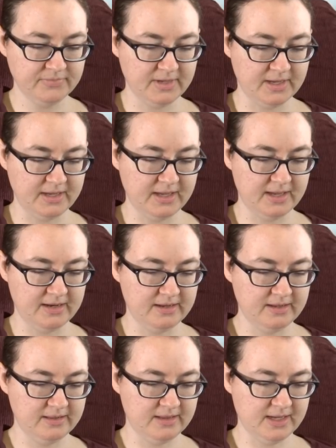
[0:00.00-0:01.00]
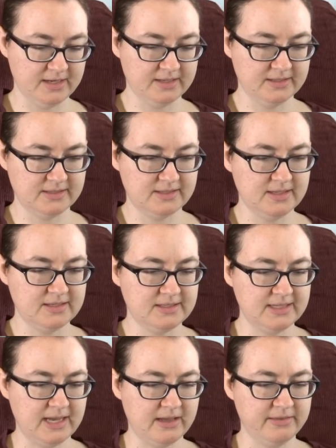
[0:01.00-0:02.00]
again, that is the
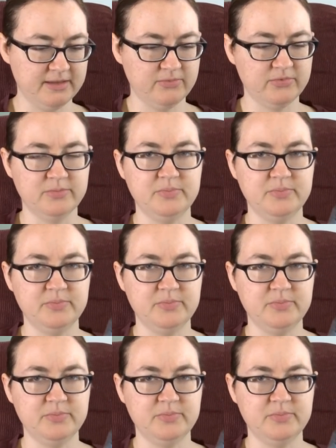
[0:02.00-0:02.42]
sale that will